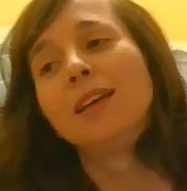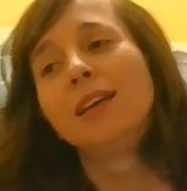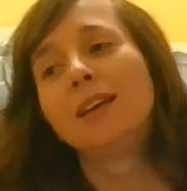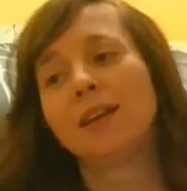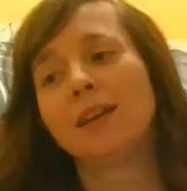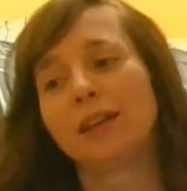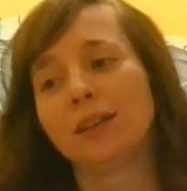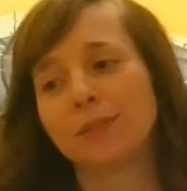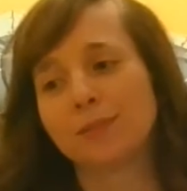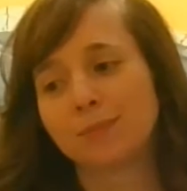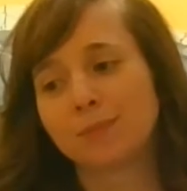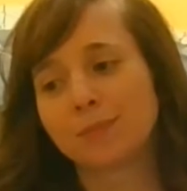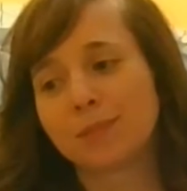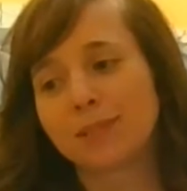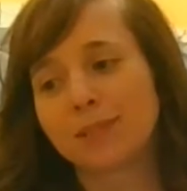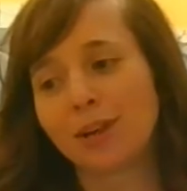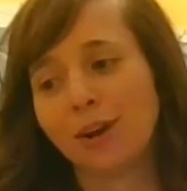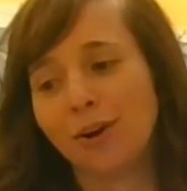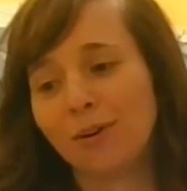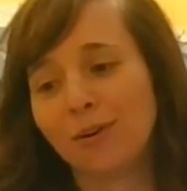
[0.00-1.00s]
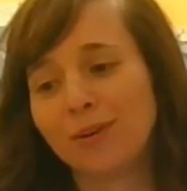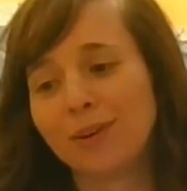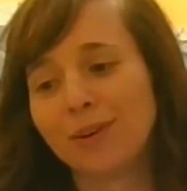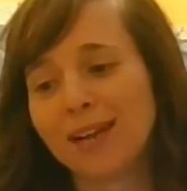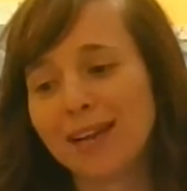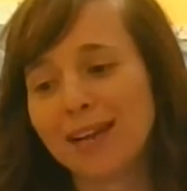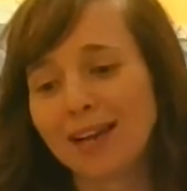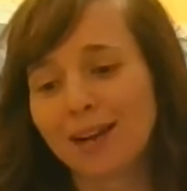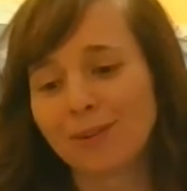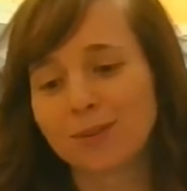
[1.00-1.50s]
So
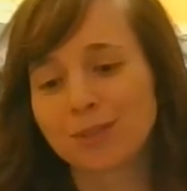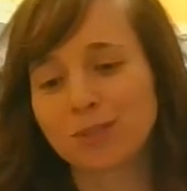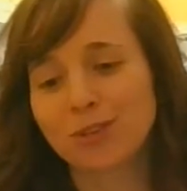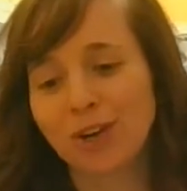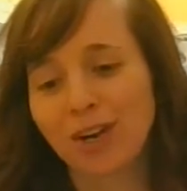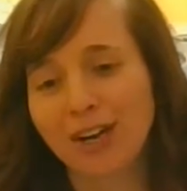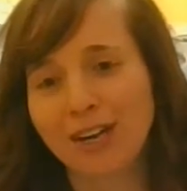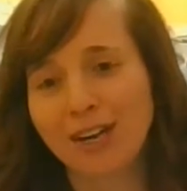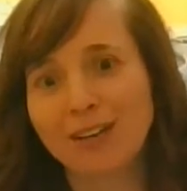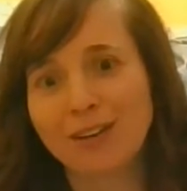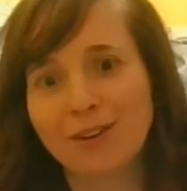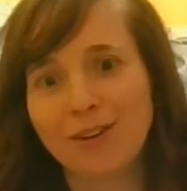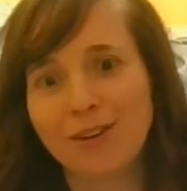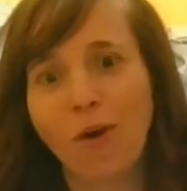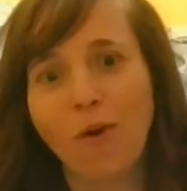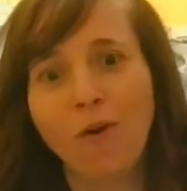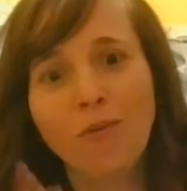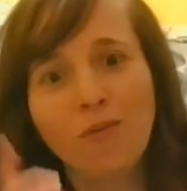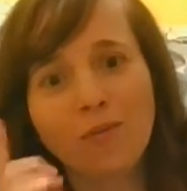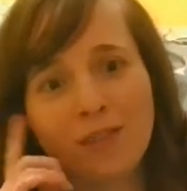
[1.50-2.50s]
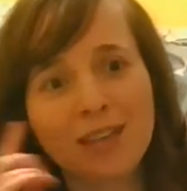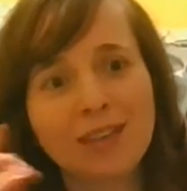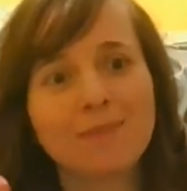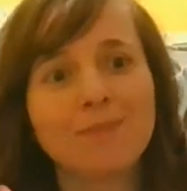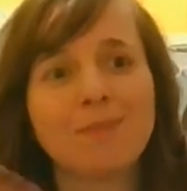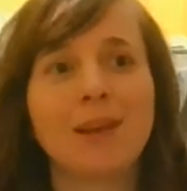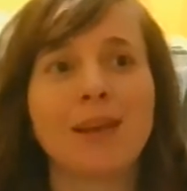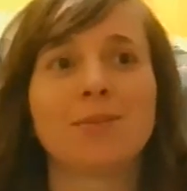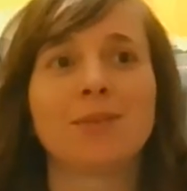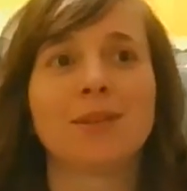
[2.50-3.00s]
I was trying to hopefully
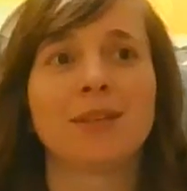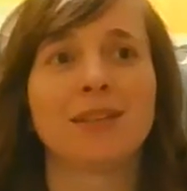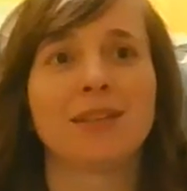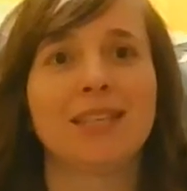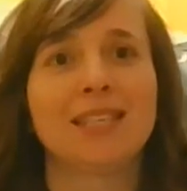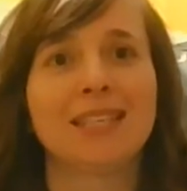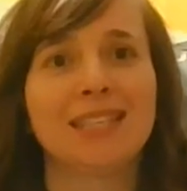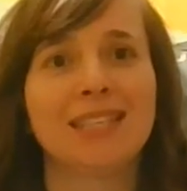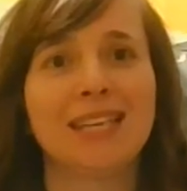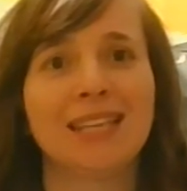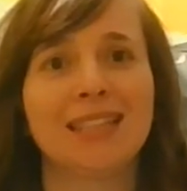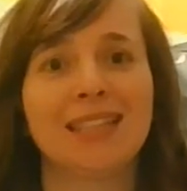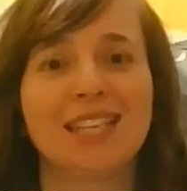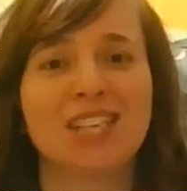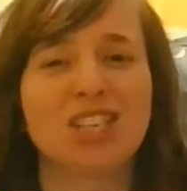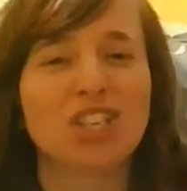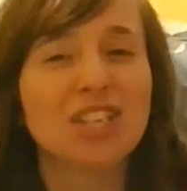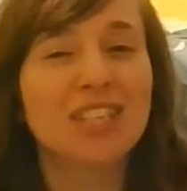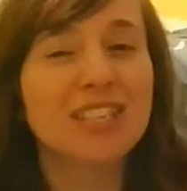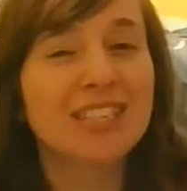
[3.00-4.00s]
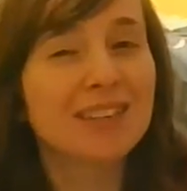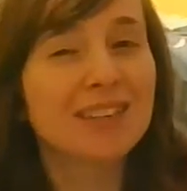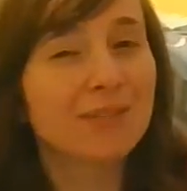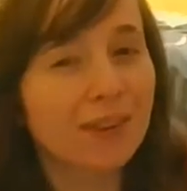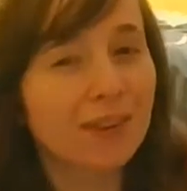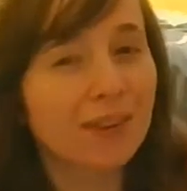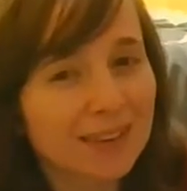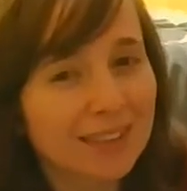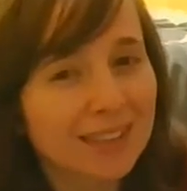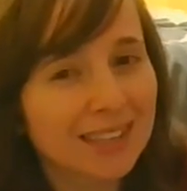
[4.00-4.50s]
be able to at least get the gist of
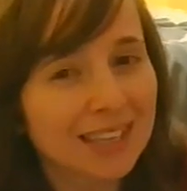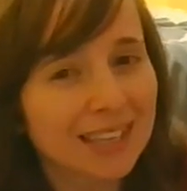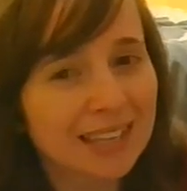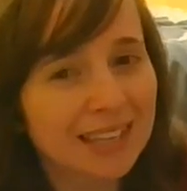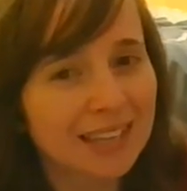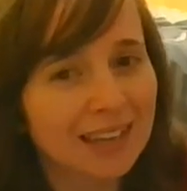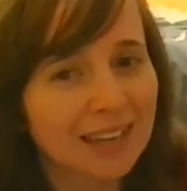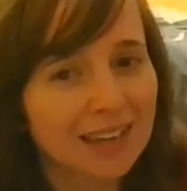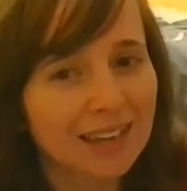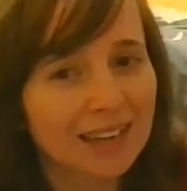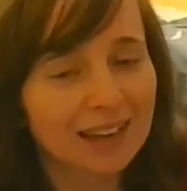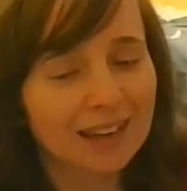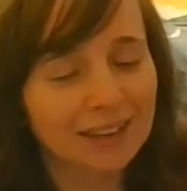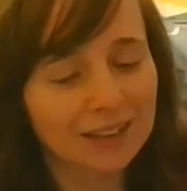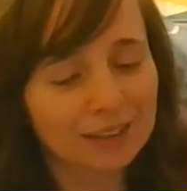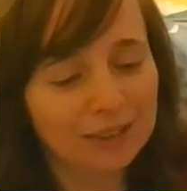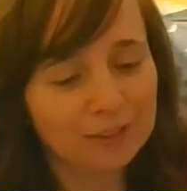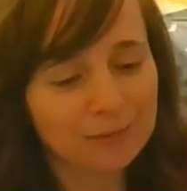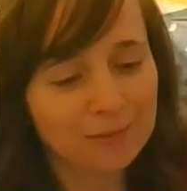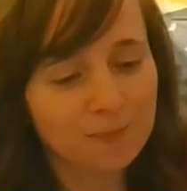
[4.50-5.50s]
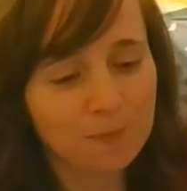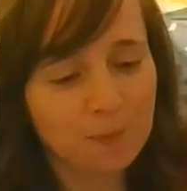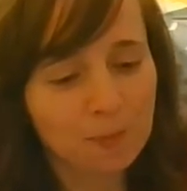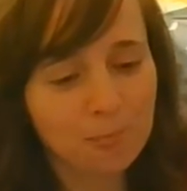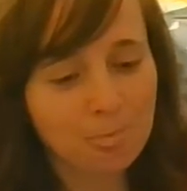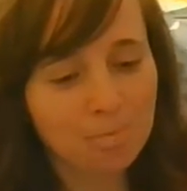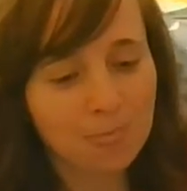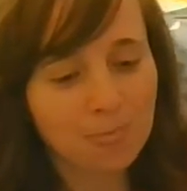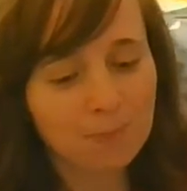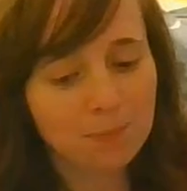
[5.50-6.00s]
everything.
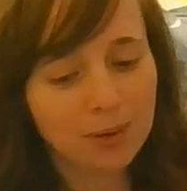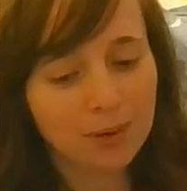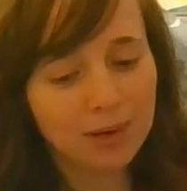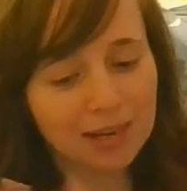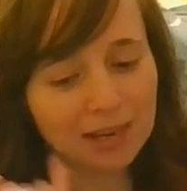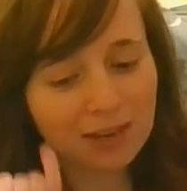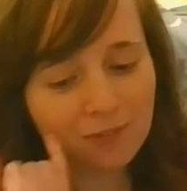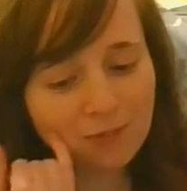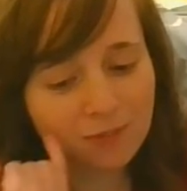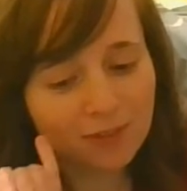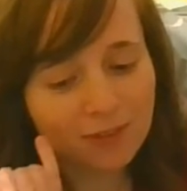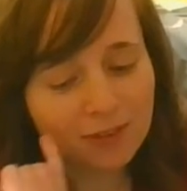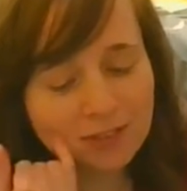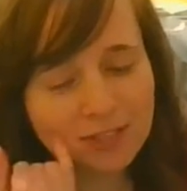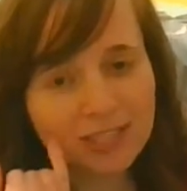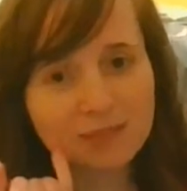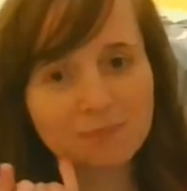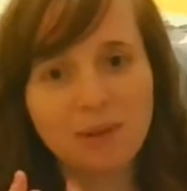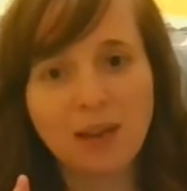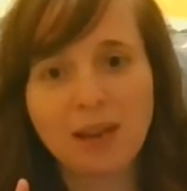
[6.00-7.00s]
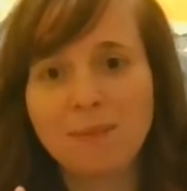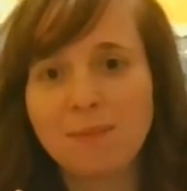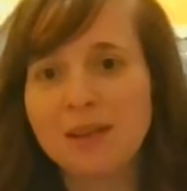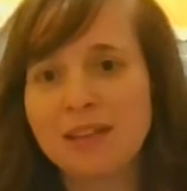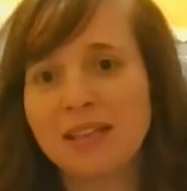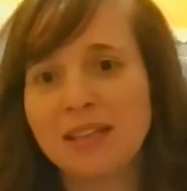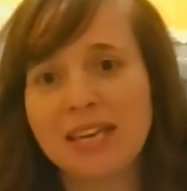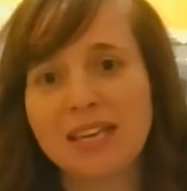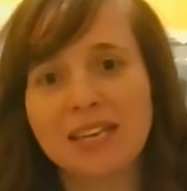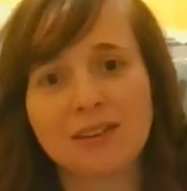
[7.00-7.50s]
But if there's
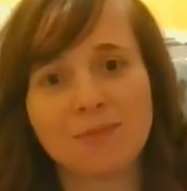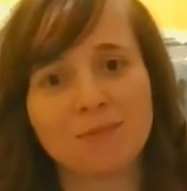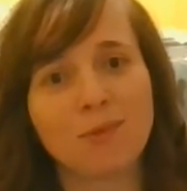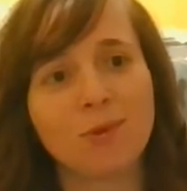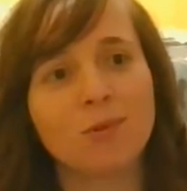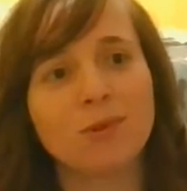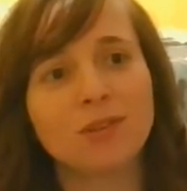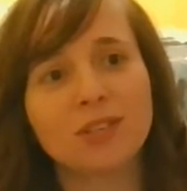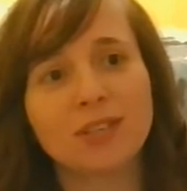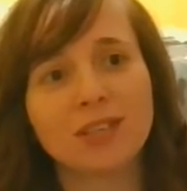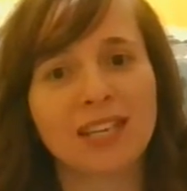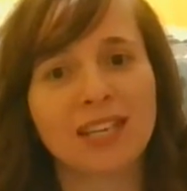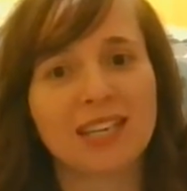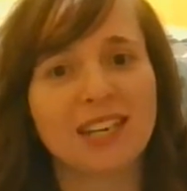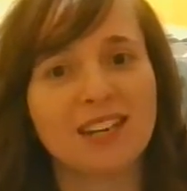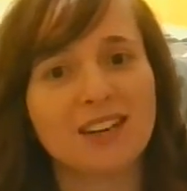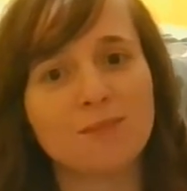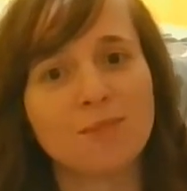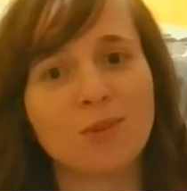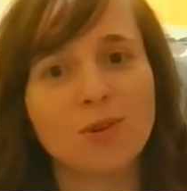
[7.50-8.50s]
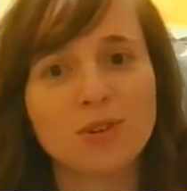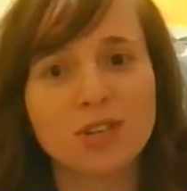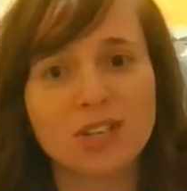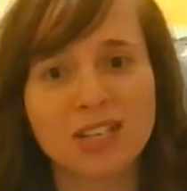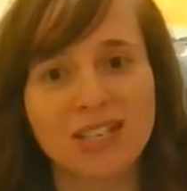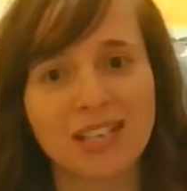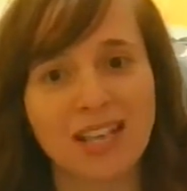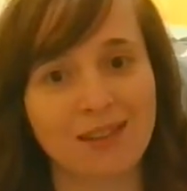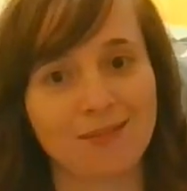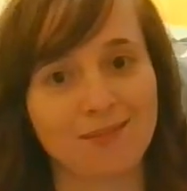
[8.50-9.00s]
maybe like an
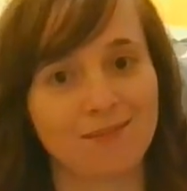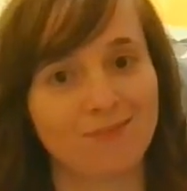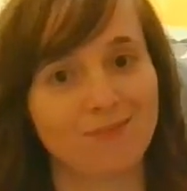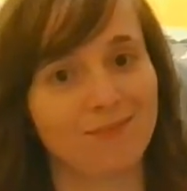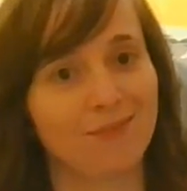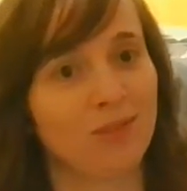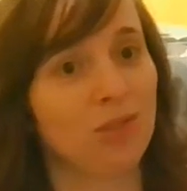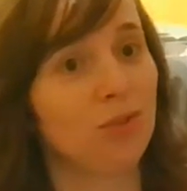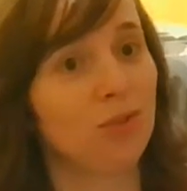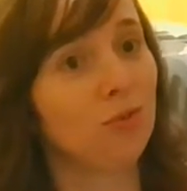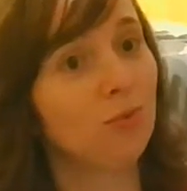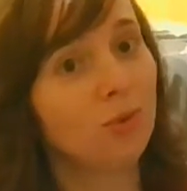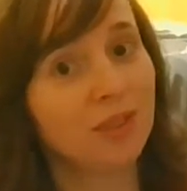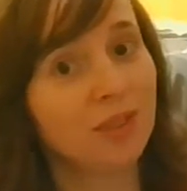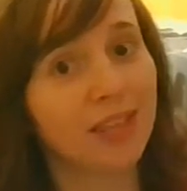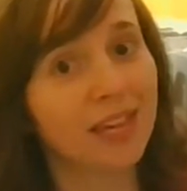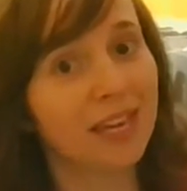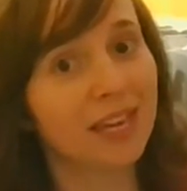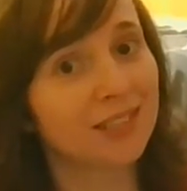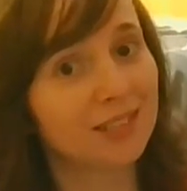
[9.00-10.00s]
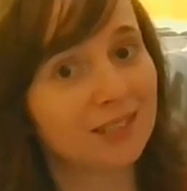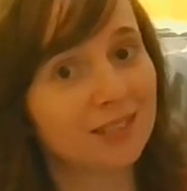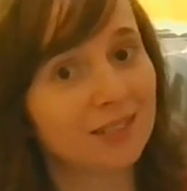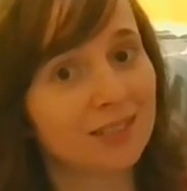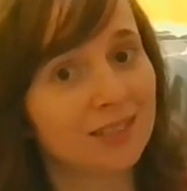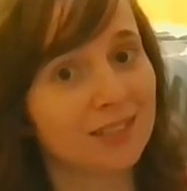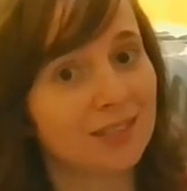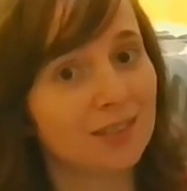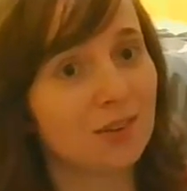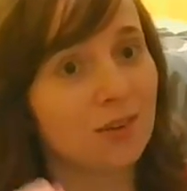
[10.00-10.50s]
emotion that you would like
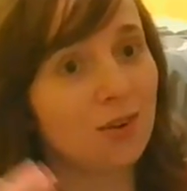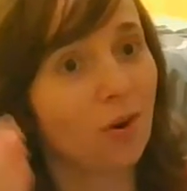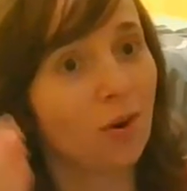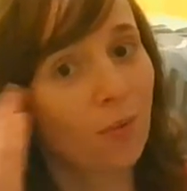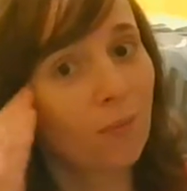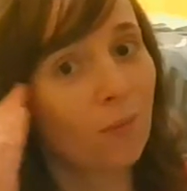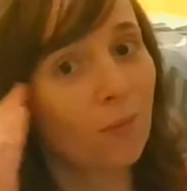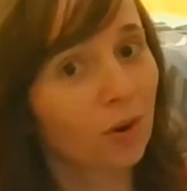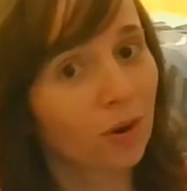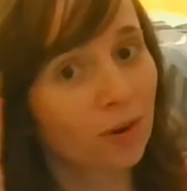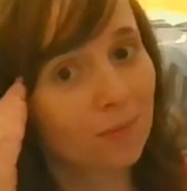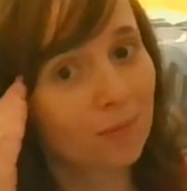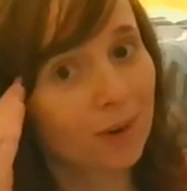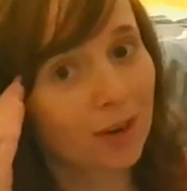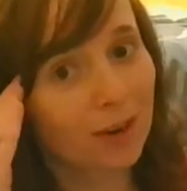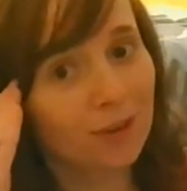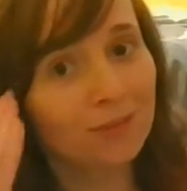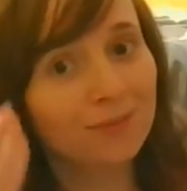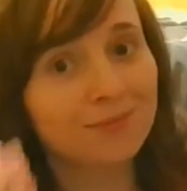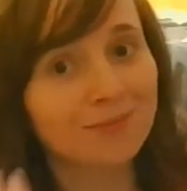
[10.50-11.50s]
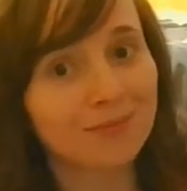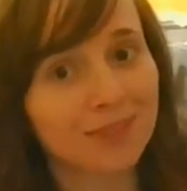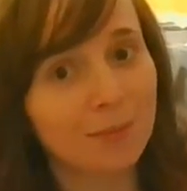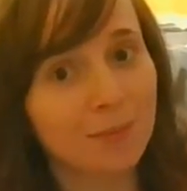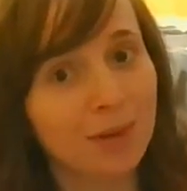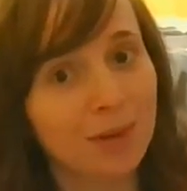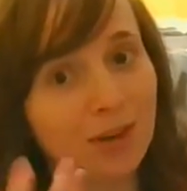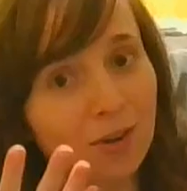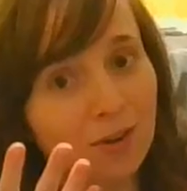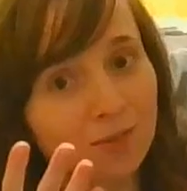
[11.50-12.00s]
to know more about, let
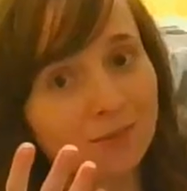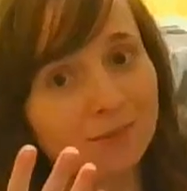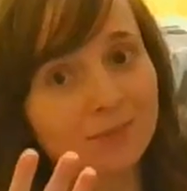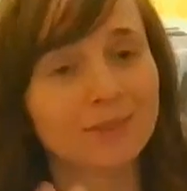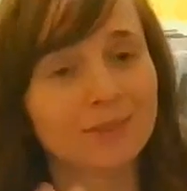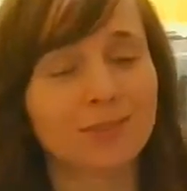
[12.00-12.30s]
me know.